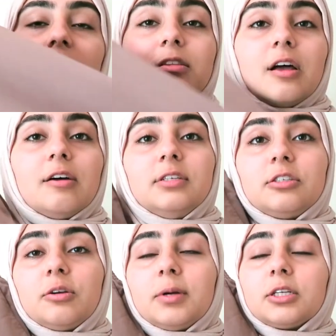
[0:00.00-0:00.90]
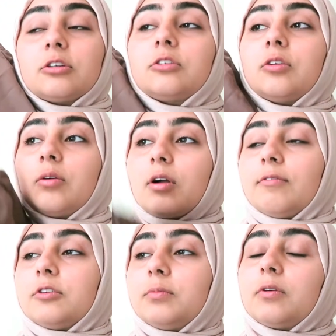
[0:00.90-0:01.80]
I love these so much. They're so
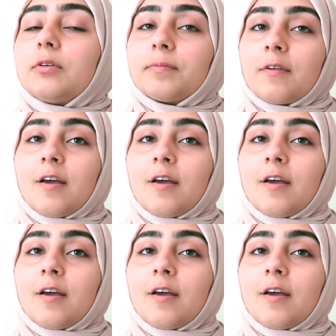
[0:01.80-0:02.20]
comfortable.